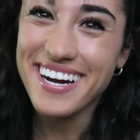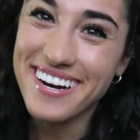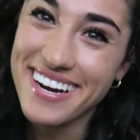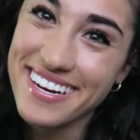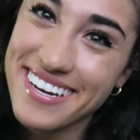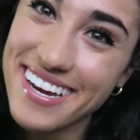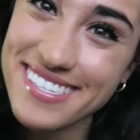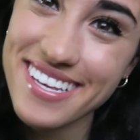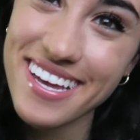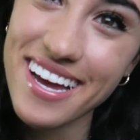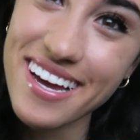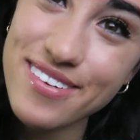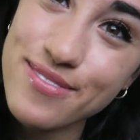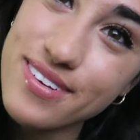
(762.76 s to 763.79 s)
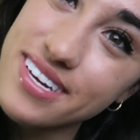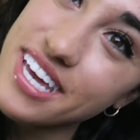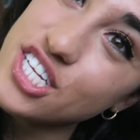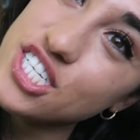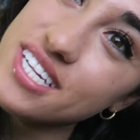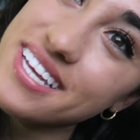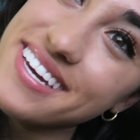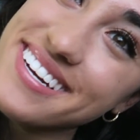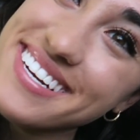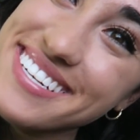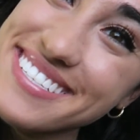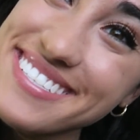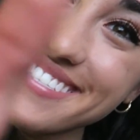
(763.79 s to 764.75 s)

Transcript: All right guys, I will catch you later.